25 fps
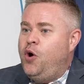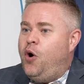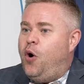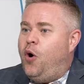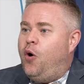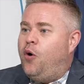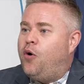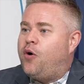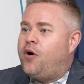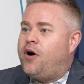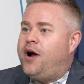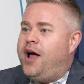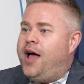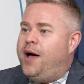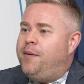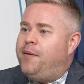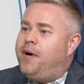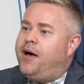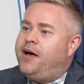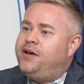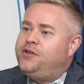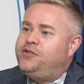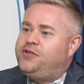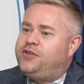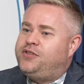Or am
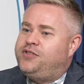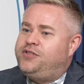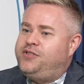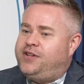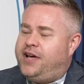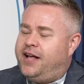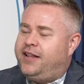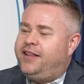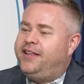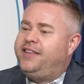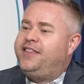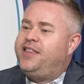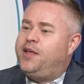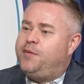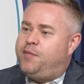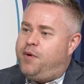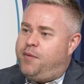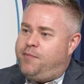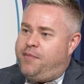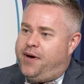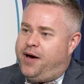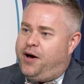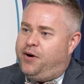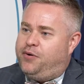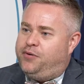I just telling them
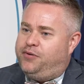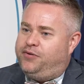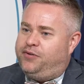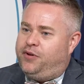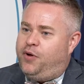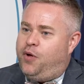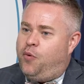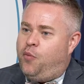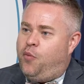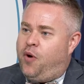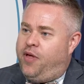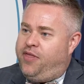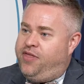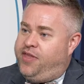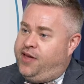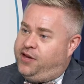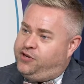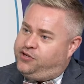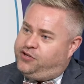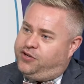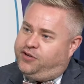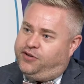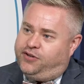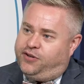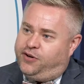about what they
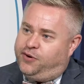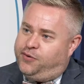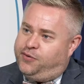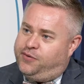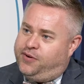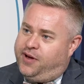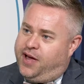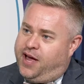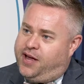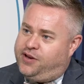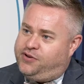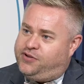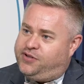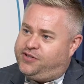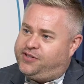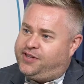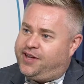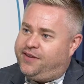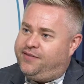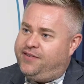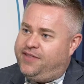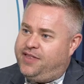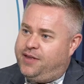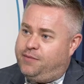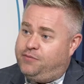should do and just
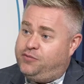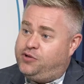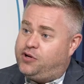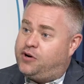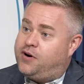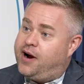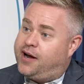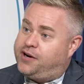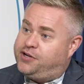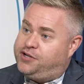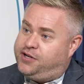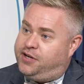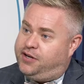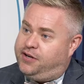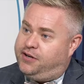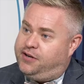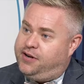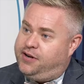giving them direction?